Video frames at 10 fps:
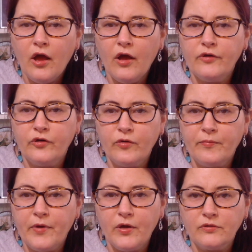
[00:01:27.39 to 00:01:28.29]
under
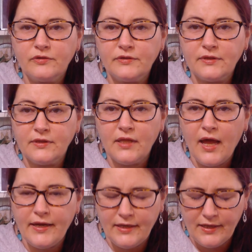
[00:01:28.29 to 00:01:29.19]
most
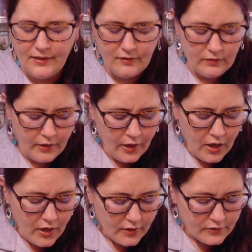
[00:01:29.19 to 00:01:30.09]
lighting.
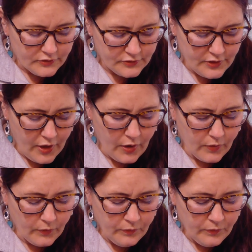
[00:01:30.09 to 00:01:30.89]
So,